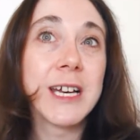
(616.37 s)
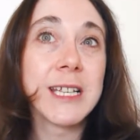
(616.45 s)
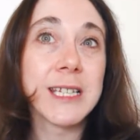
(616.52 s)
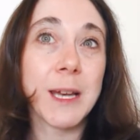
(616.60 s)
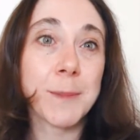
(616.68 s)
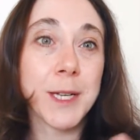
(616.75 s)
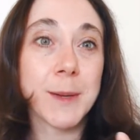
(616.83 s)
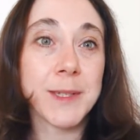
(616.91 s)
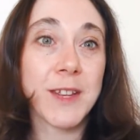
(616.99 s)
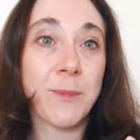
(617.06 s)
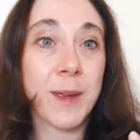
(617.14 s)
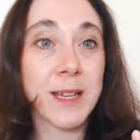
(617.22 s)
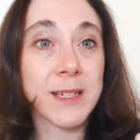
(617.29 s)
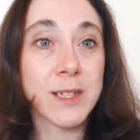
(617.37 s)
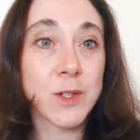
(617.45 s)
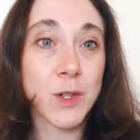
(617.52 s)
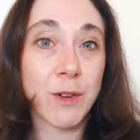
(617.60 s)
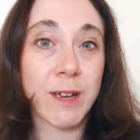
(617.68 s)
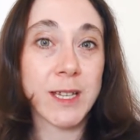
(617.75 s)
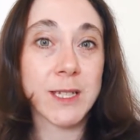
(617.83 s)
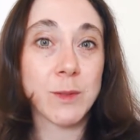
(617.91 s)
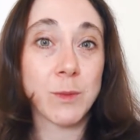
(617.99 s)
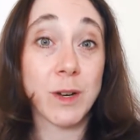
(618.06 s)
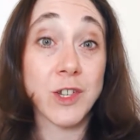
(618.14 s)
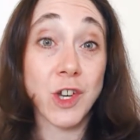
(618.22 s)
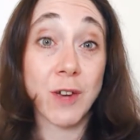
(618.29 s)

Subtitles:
Sometimes they've been stories which